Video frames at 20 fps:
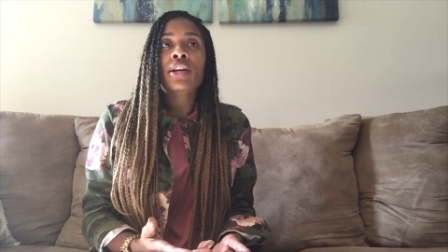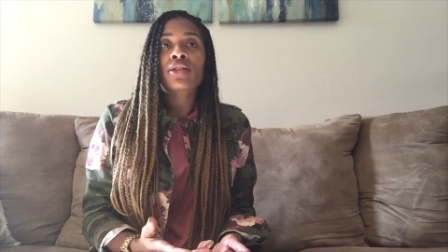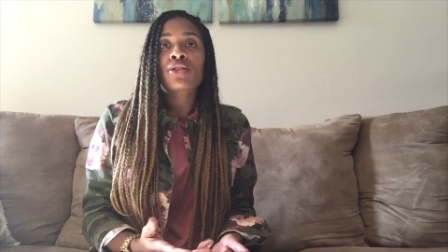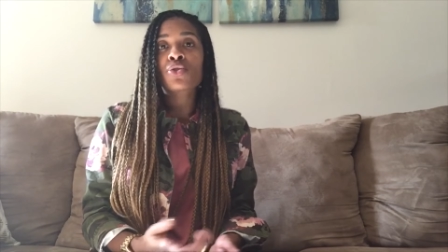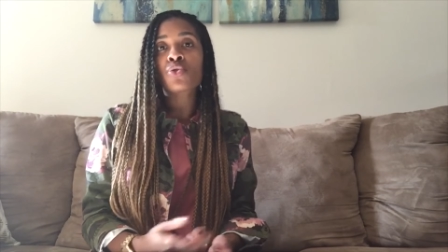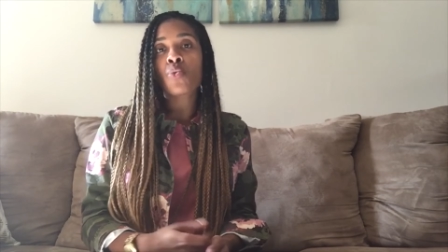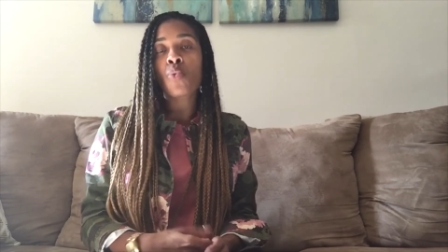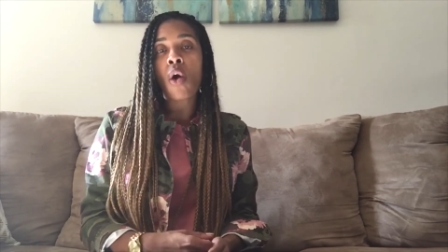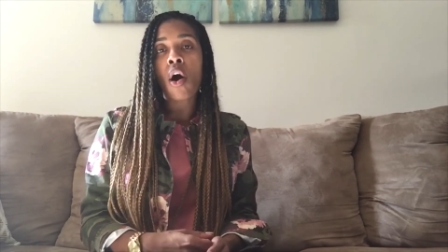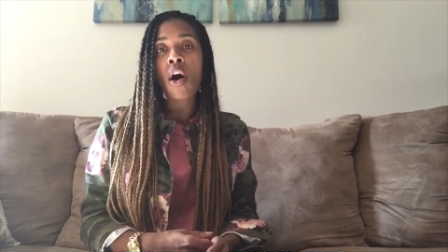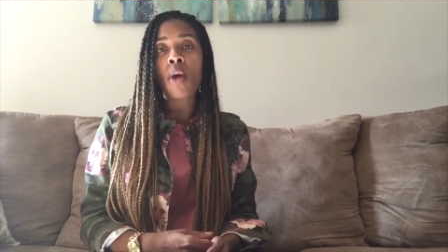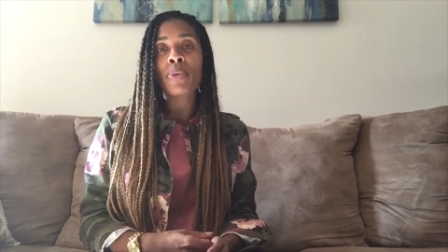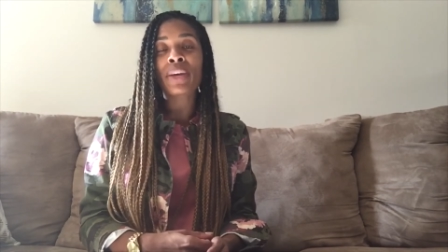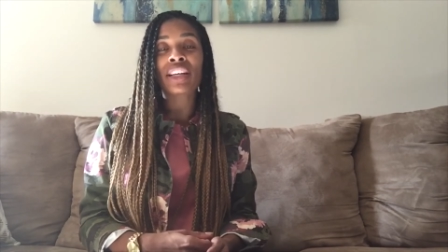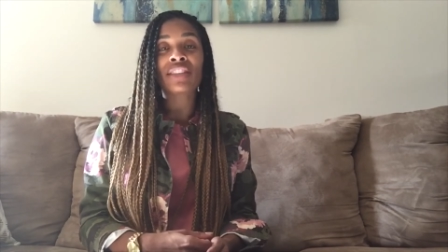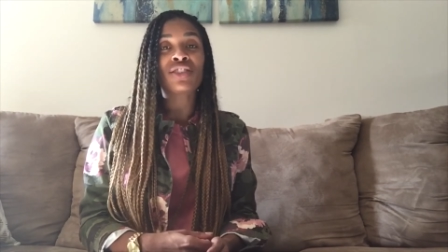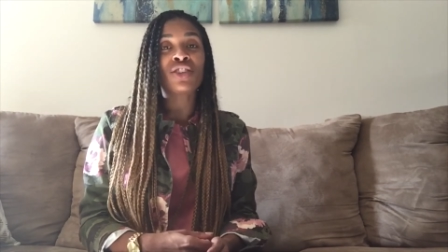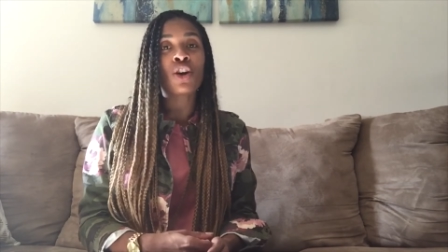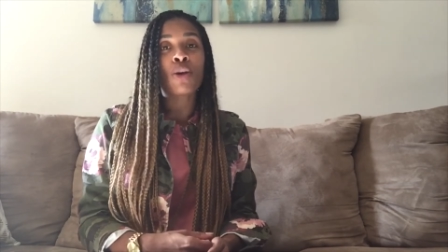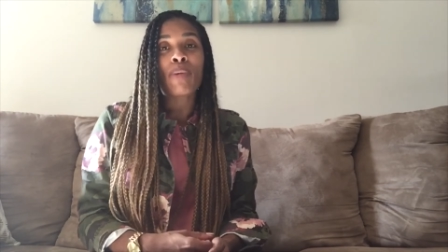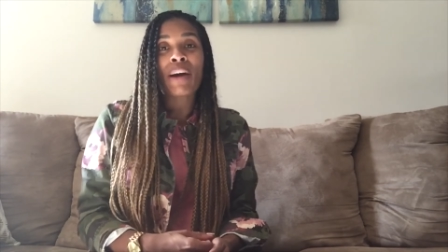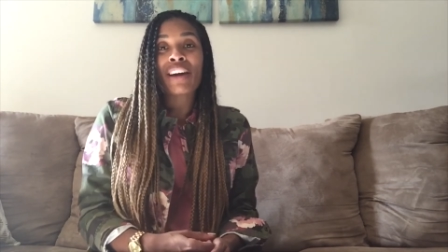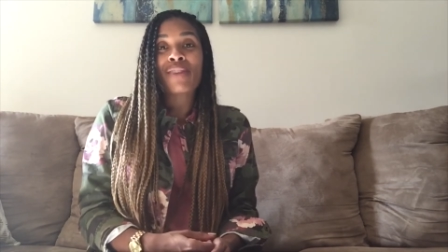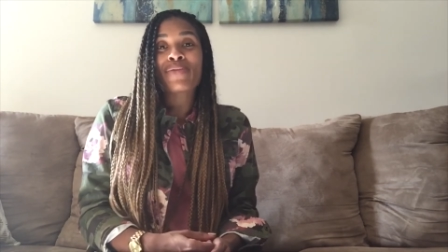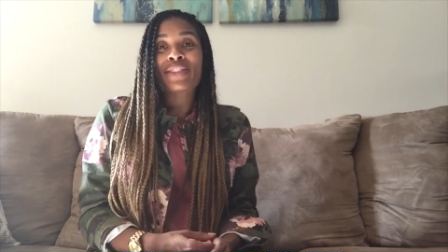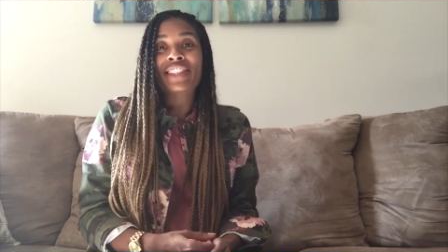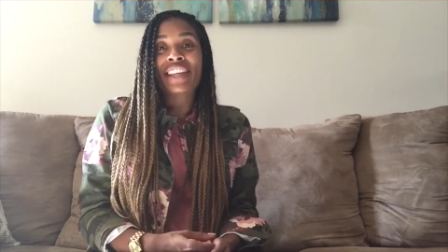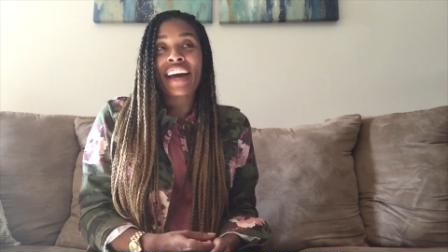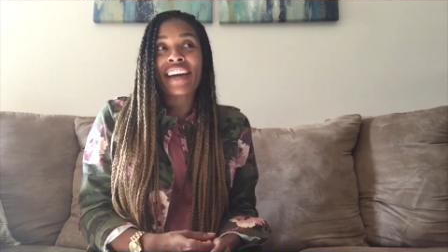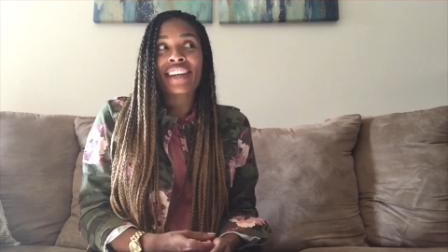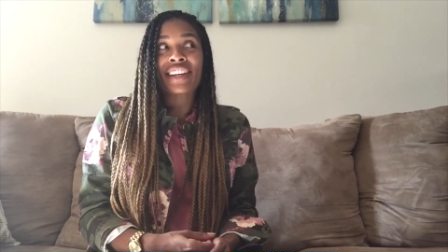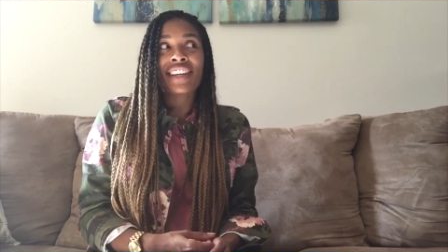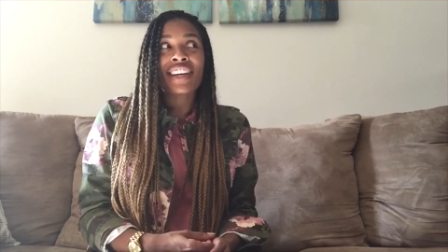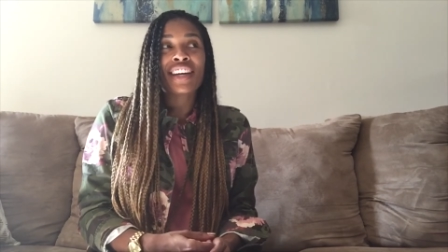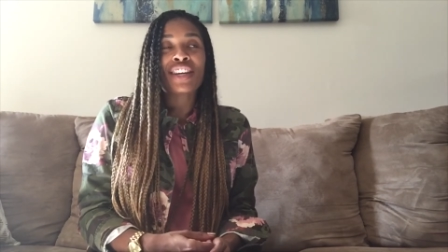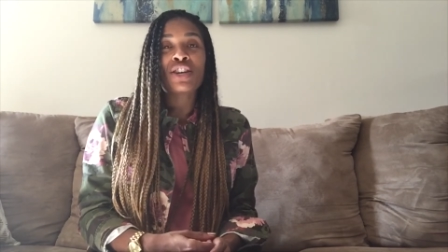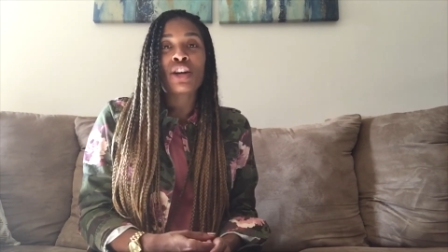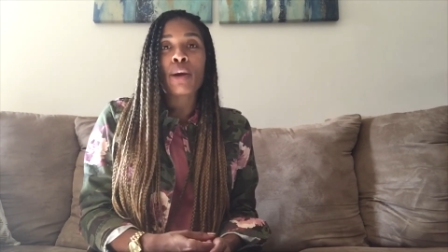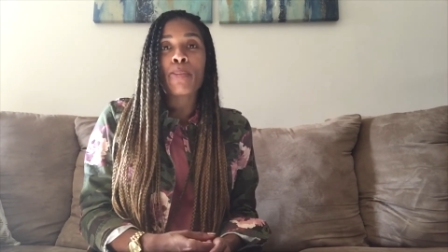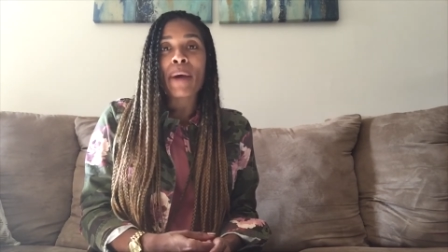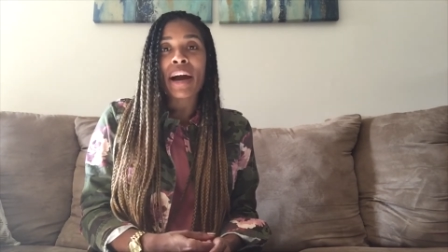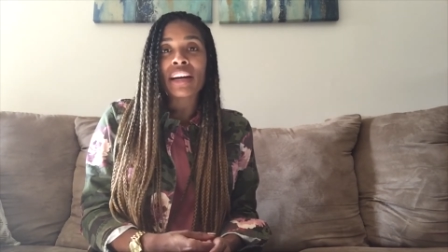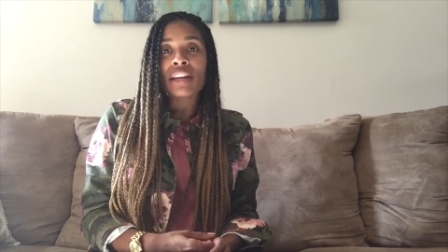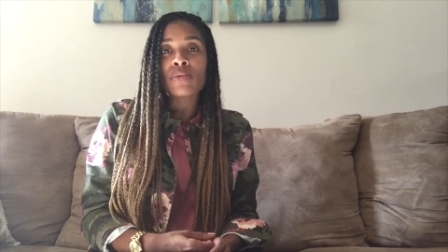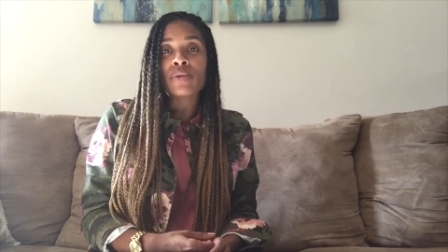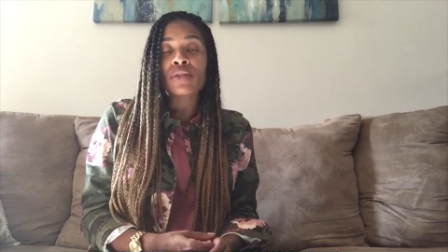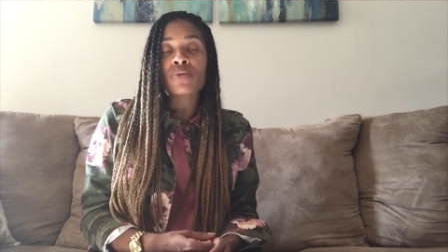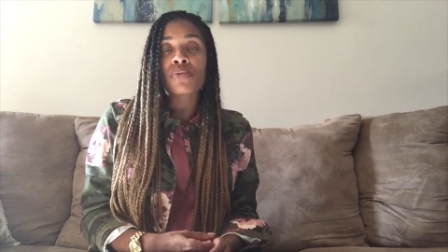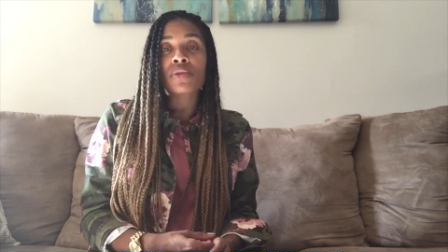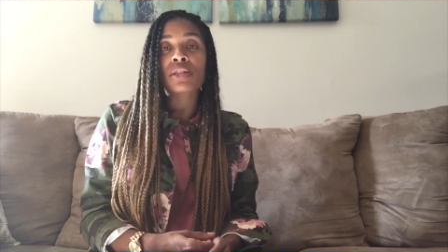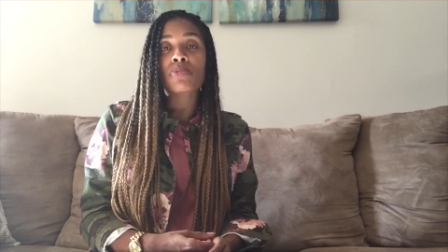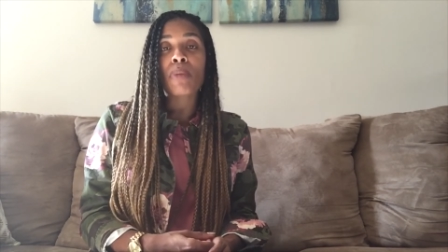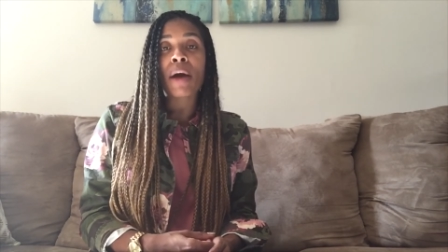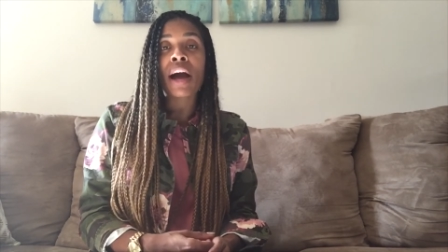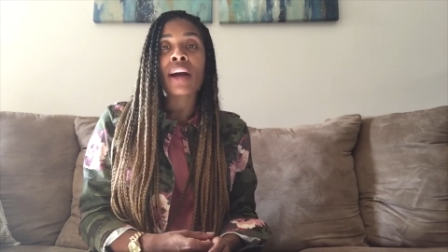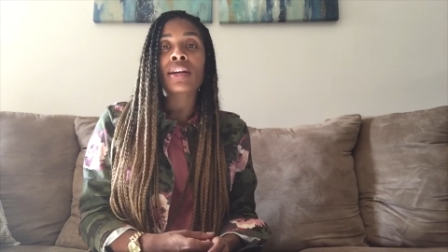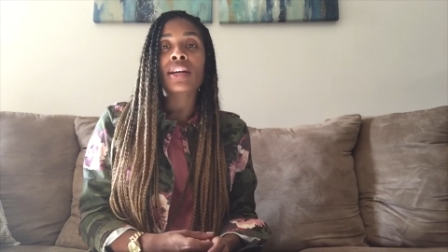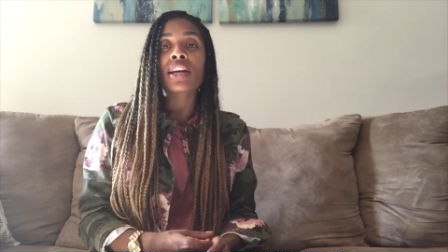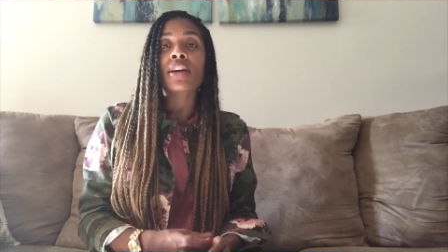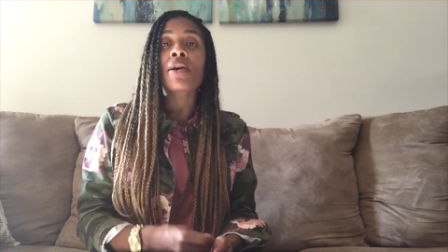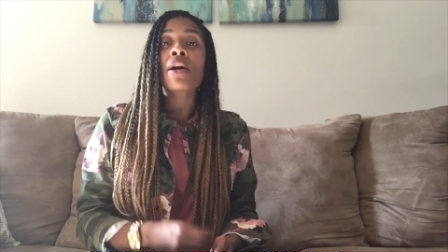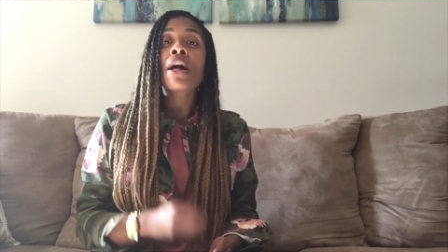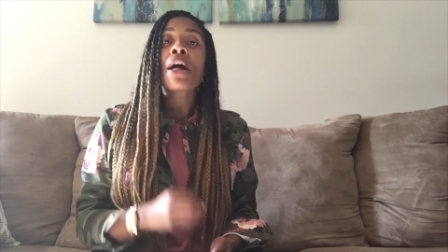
to a wall because nobody was liking it. Nobody was responding.